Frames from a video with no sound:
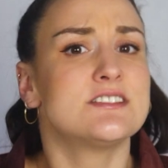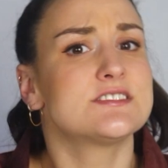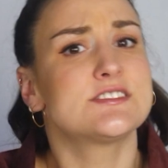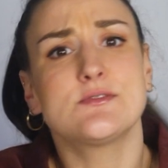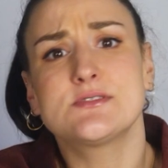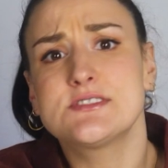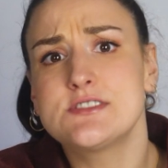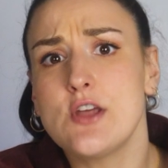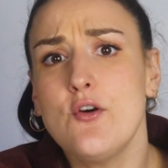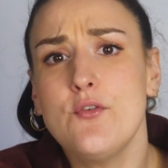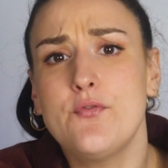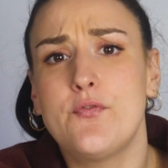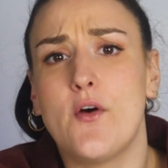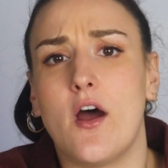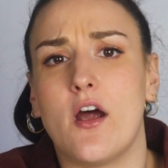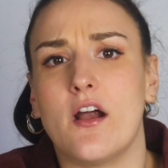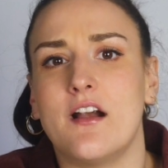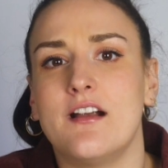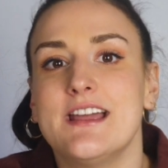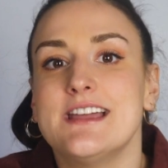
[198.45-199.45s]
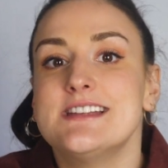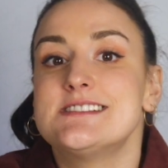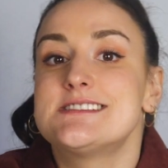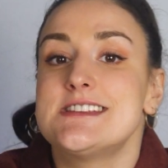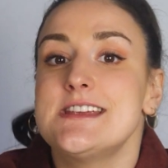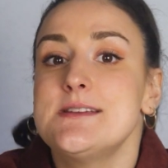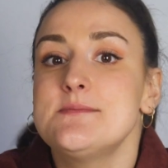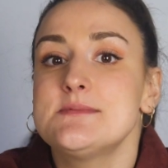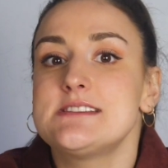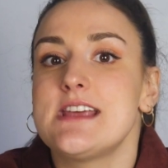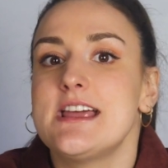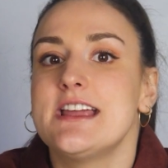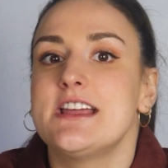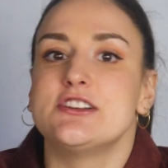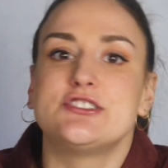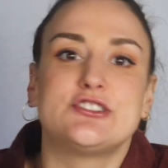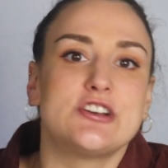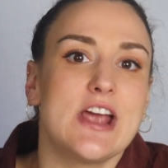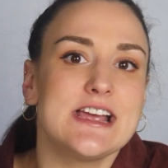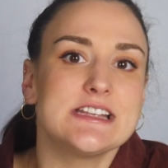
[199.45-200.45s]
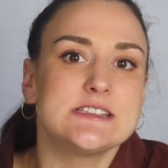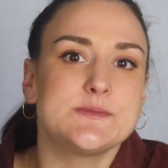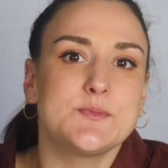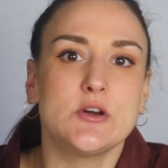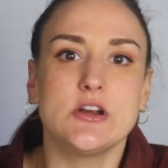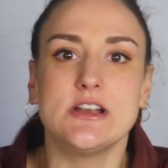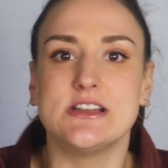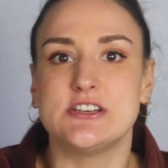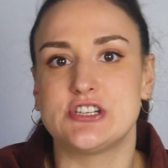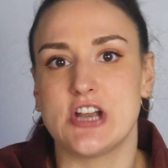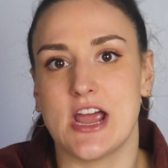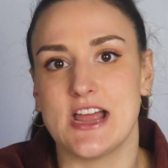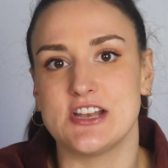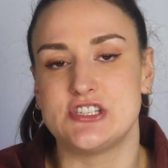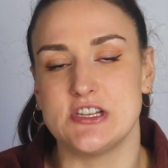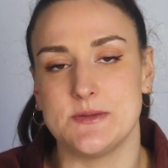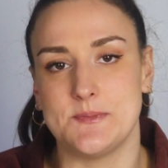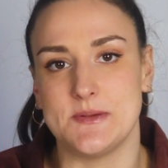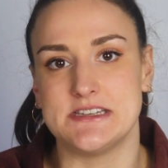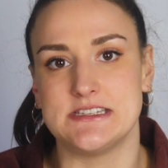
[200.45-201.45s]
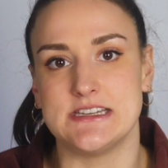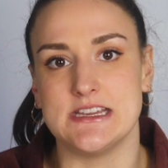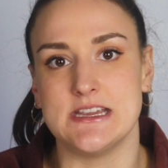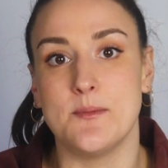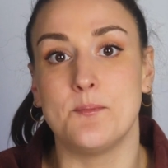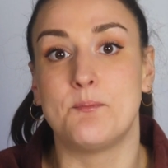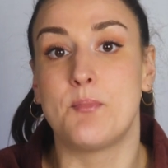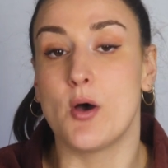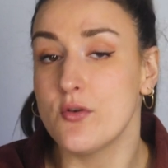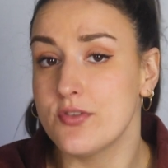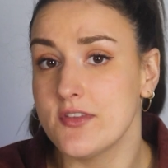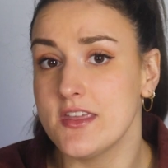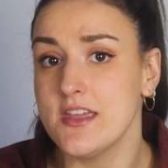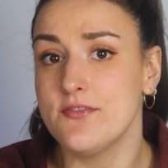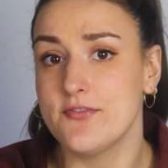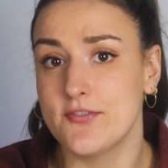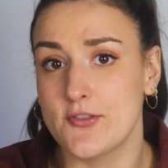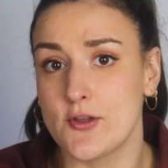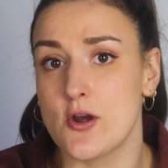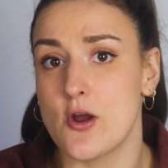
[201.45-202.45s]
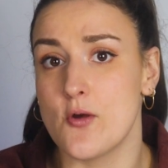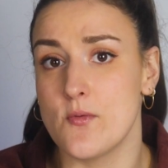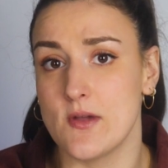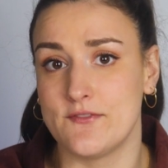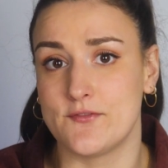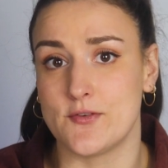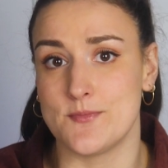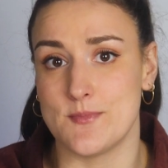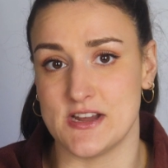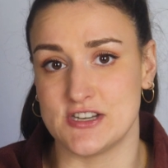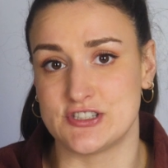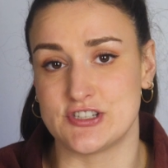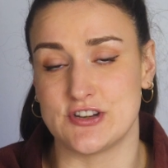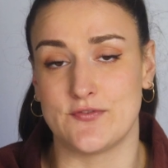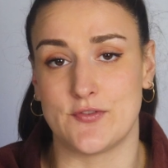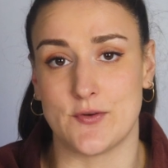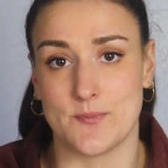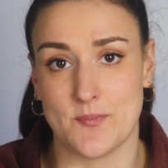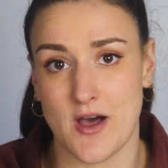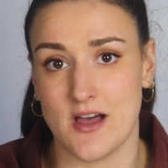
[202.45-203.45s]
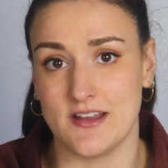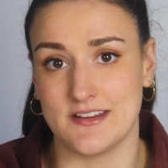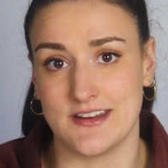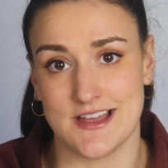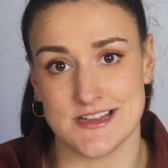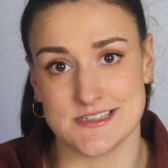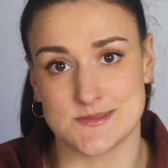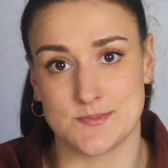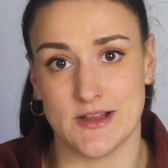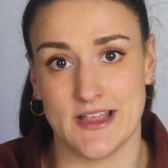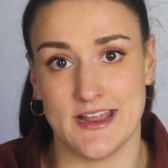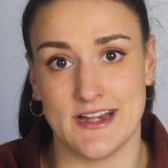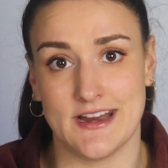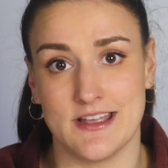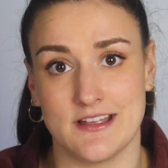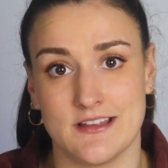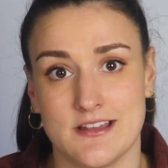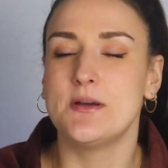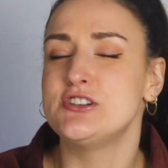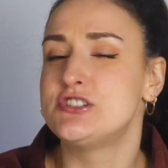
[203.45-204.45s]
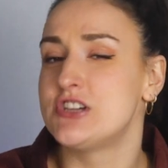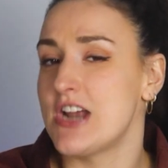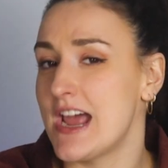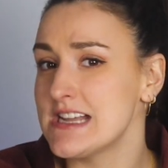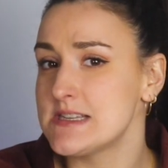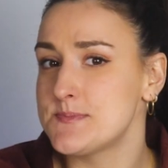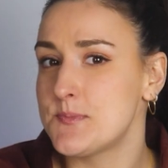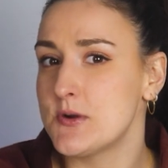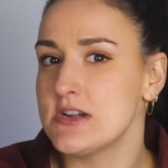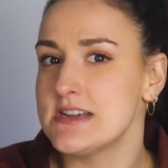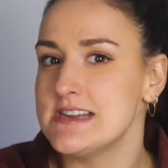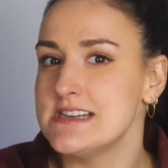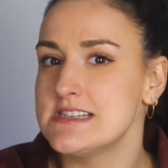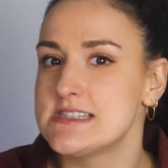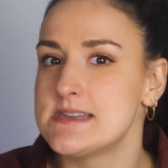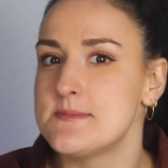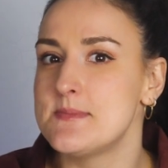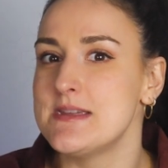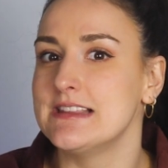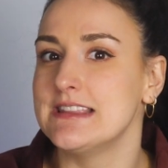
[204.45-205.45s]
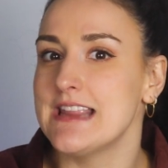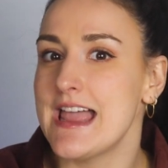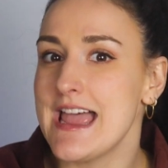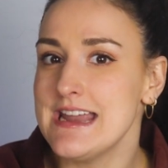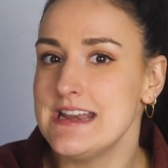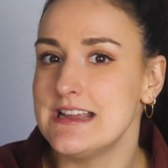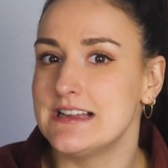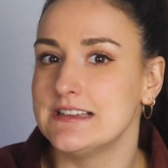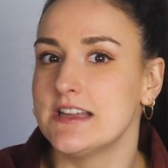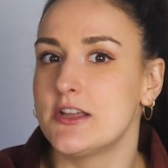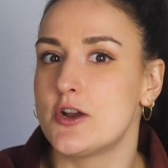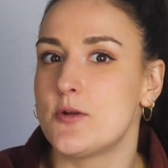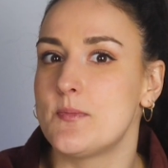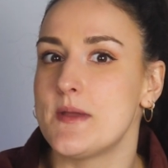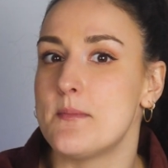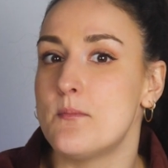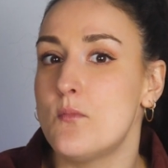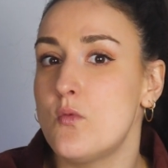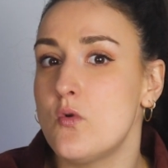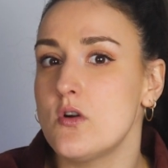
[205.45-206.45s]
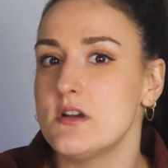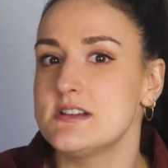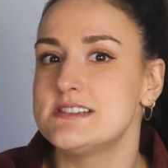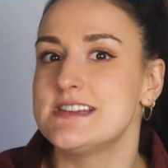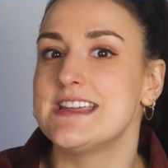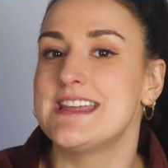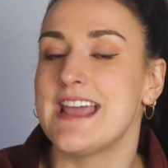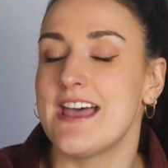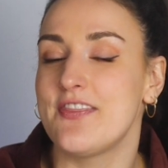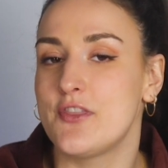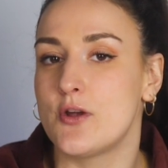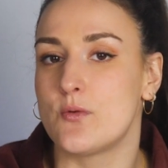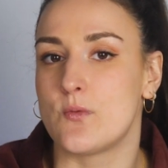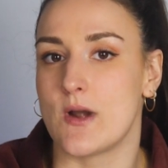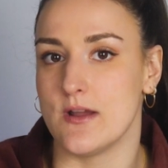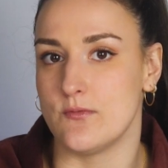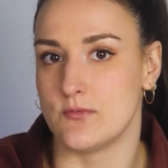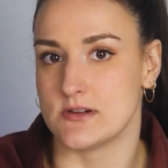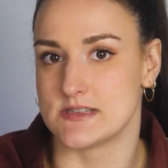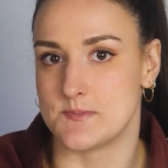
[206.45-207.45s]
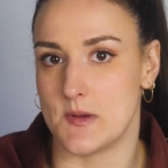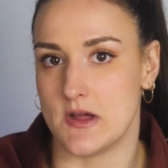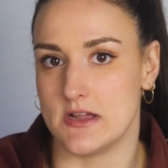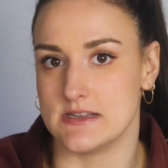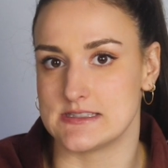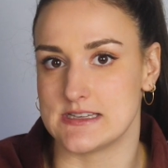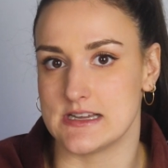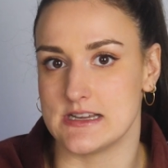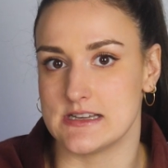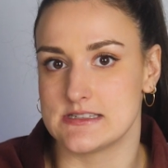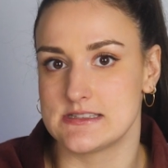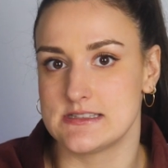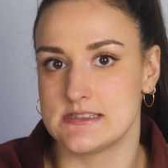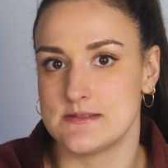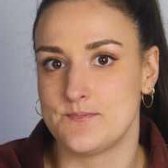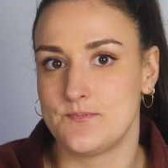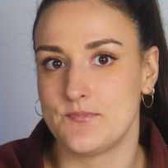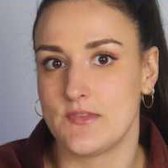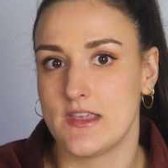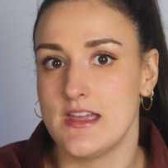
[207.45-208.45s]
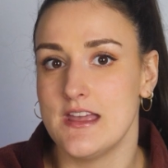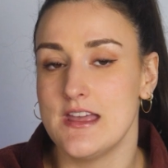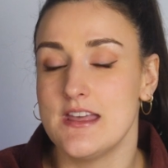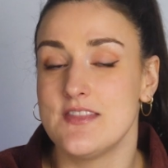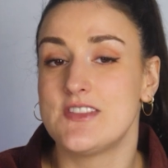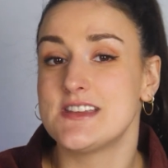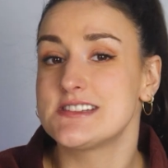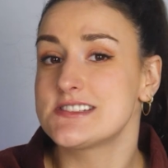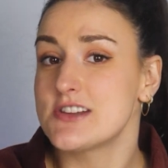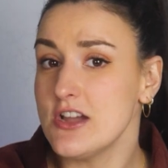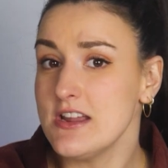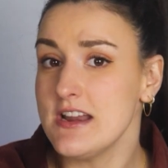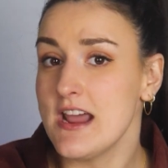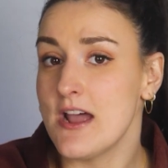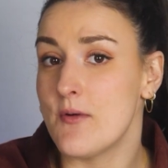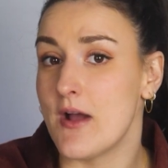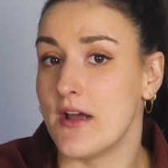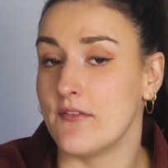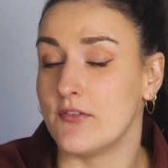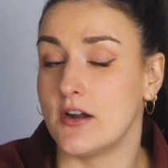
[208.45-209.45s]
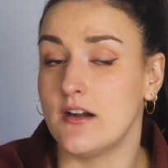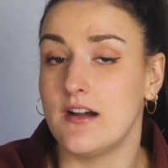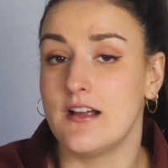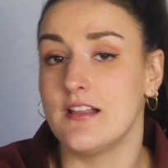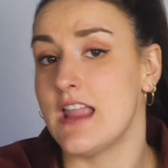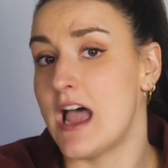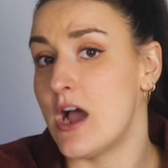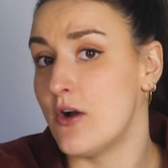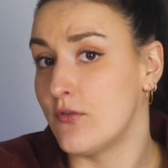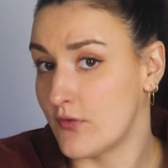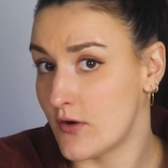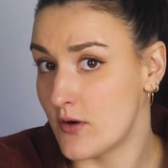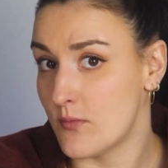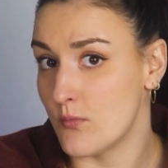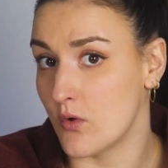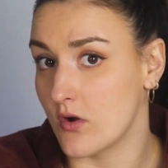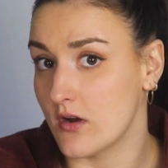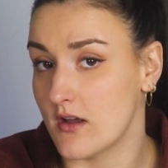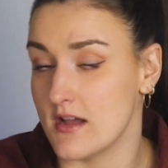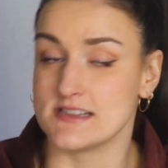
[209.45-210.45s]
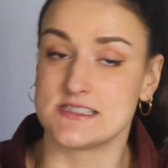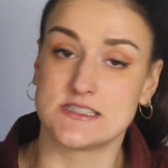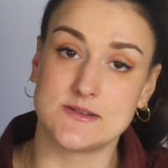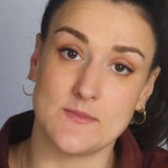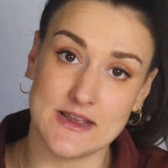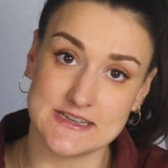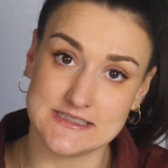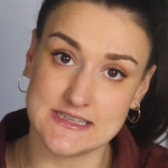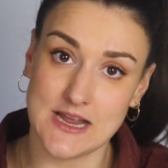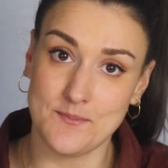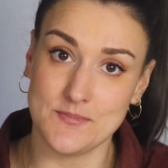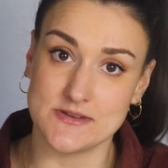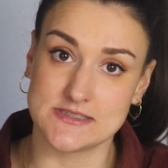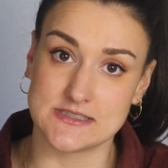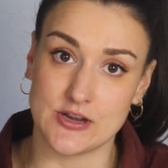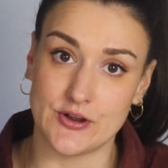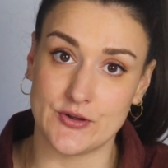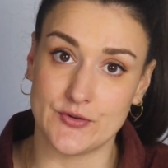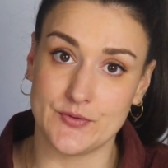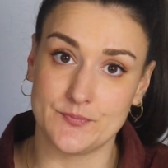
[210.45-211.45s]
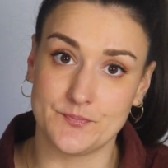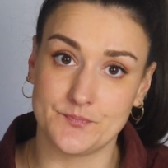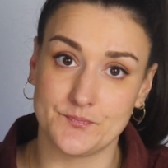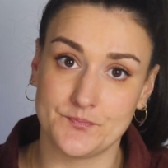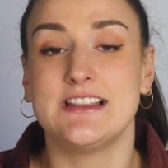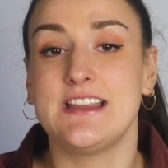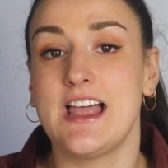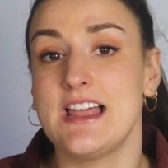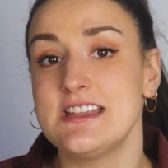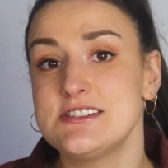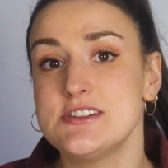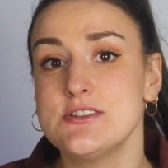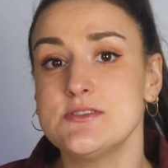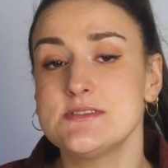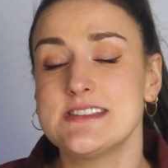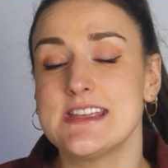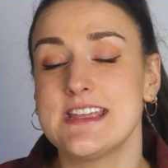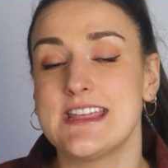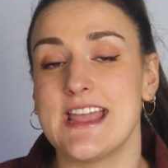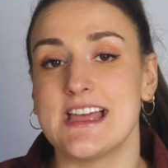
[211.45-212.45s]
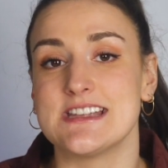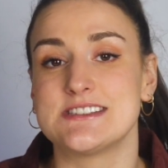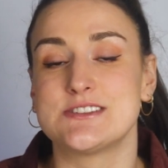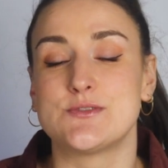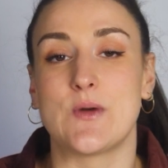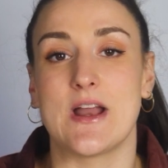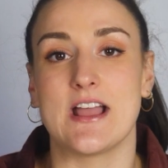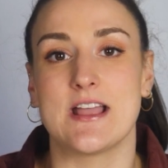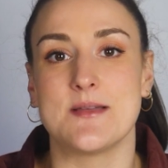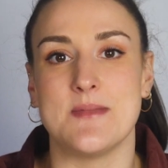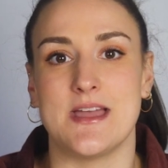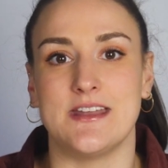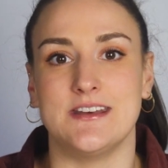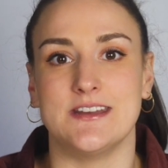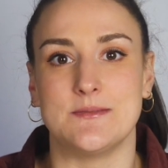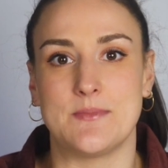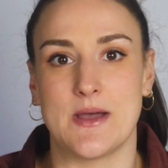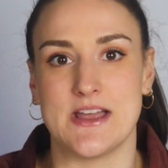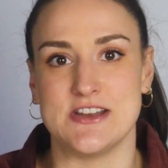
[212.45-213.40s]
So, so far, it seems like Jasper and ChatGPT both give thorough information for podcast planning, but Jasper needs to be led a little bit more to get the right responses. This could, however, allow for a more customized episode. Let's use the guest recommended